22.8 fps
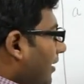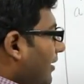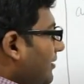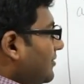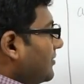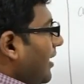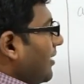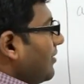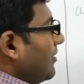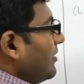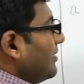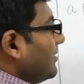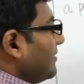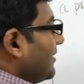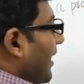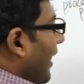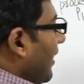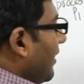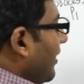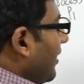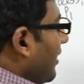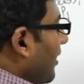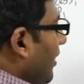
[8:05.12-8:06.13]
understand the
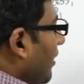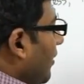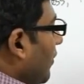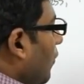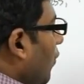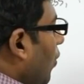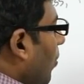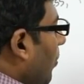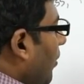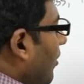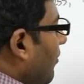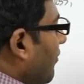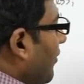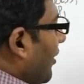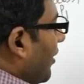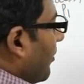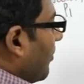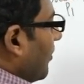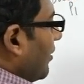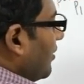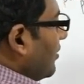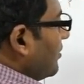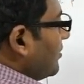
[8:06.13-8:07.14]
static and global
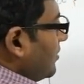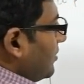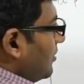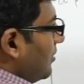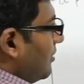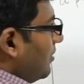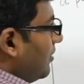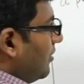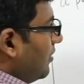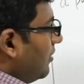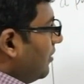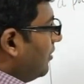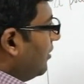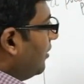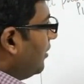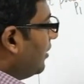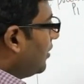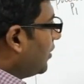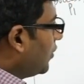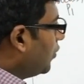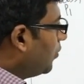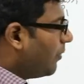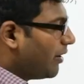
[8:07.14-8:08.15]
variables,
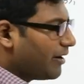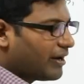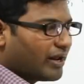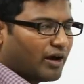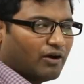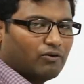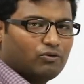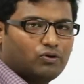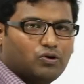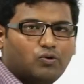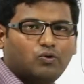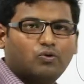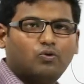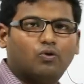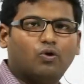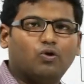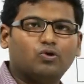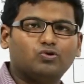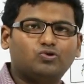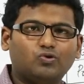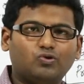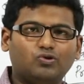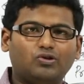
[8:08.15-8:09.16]
you might have to
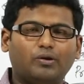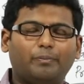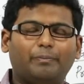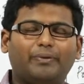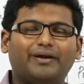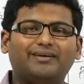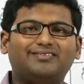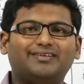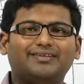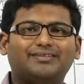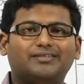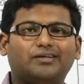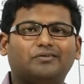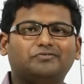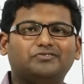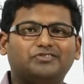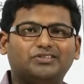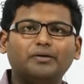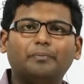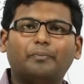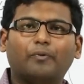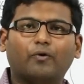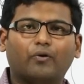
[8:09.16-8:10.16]
go through the basics of
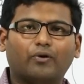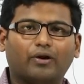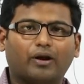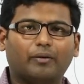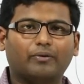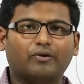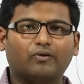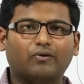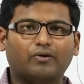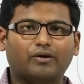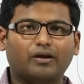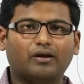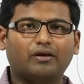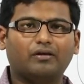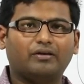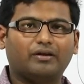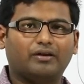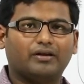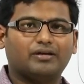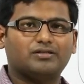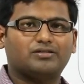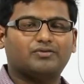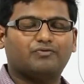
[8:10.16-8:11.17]
C programming. Okay,
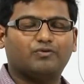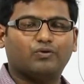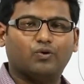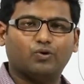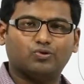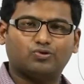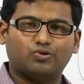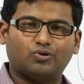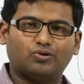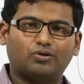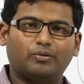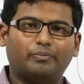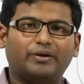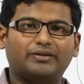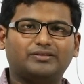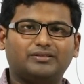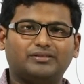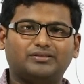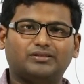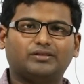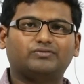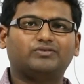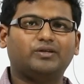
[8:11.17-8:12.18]
in case if you go through the
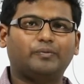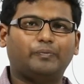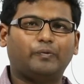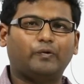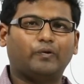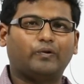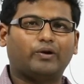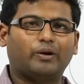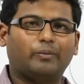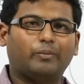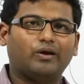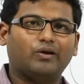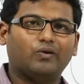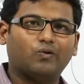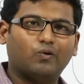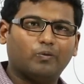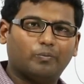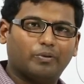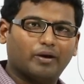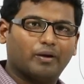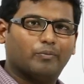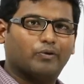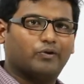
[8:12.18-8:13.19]
basics of C programming, you
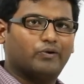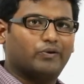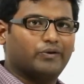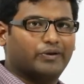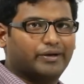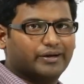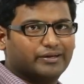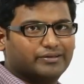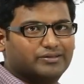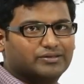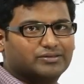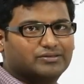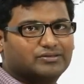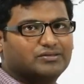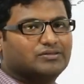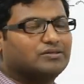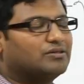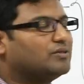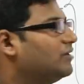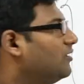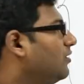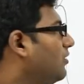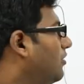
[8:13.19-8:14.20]
will be able to get this.
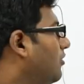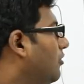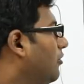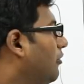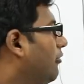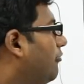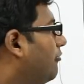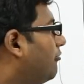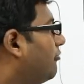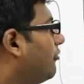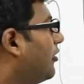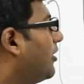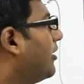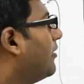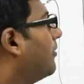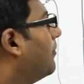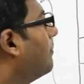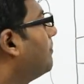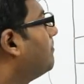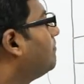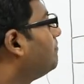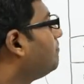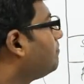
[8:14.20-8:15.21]

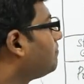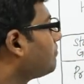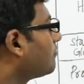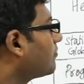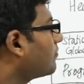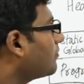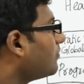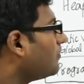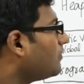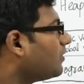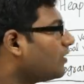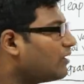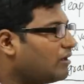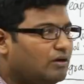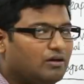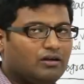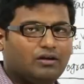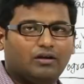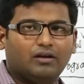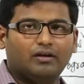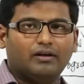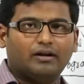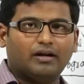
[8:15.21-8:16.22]
Fine.
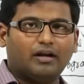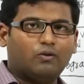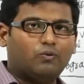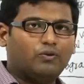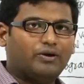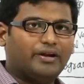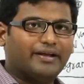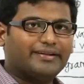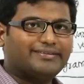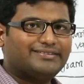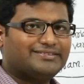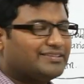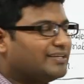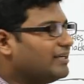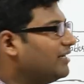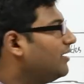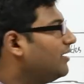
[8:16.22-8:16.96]
Now let's